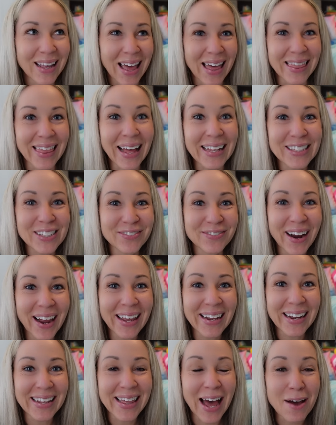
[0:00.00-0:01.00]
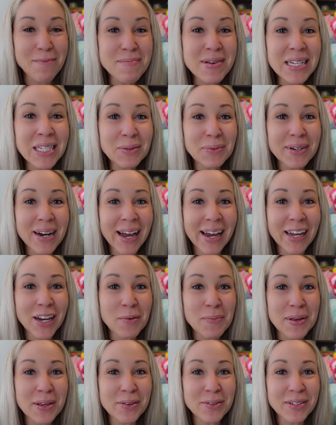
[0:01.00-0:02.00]
That's right. That means we're not going
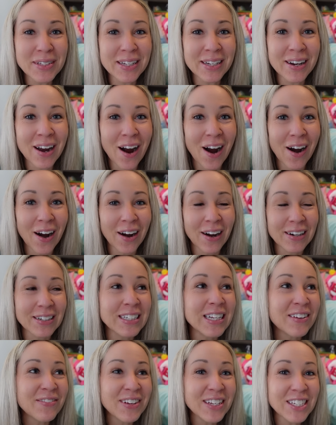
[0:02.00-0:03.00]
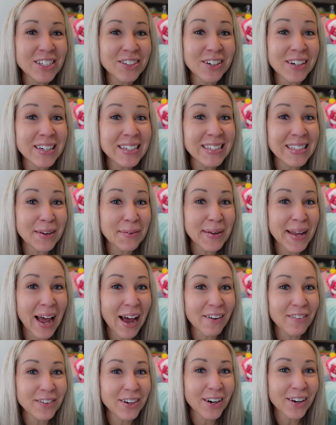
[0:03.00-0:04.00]
to be using our TV screens that we
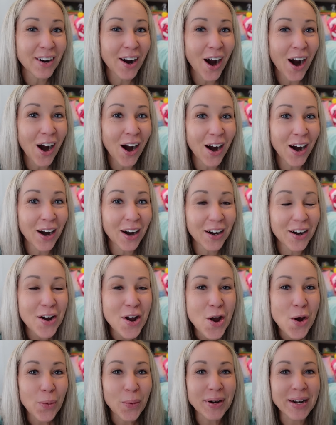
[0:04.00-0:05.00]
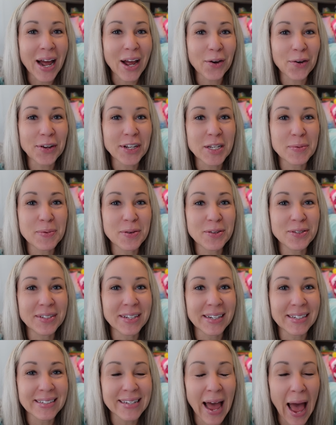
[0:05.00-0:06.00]
have in our car. We're not going to be
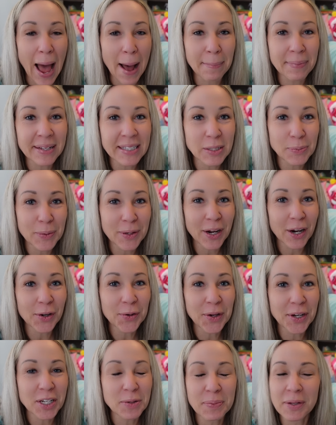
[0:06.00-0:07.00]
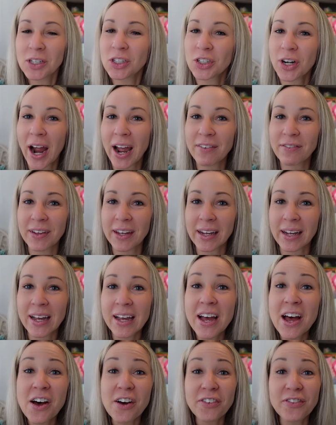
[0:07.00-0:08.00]
using tablets. We are going to be driving
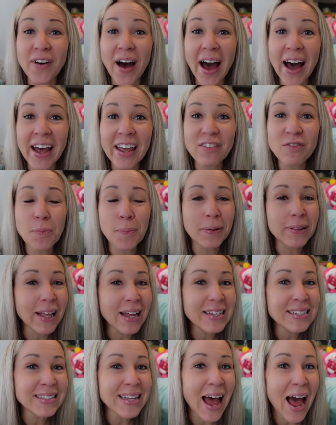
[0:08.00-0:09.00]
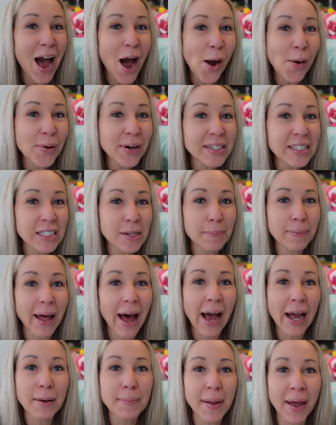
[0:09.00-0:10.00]
five plus hours to
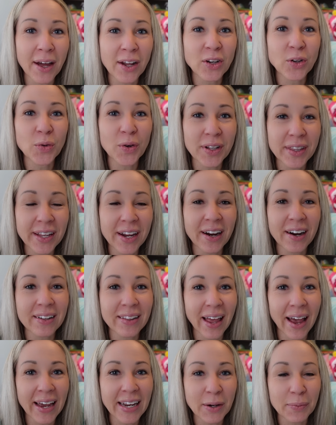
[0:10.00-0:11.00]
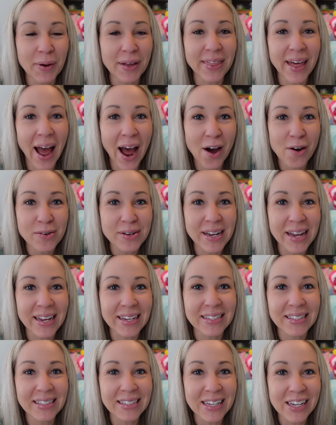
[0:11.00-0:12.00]
Black Mountain, North Carolina without
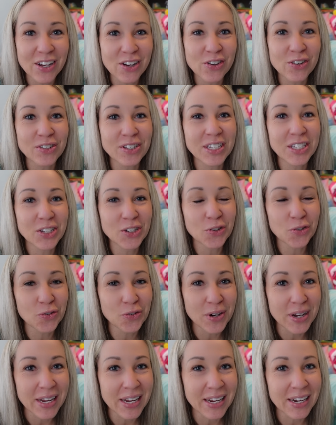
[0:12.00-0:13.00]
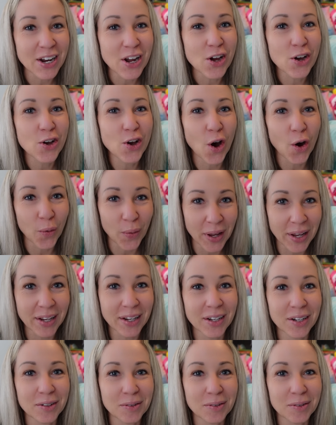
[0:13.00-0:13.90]
a single screen going.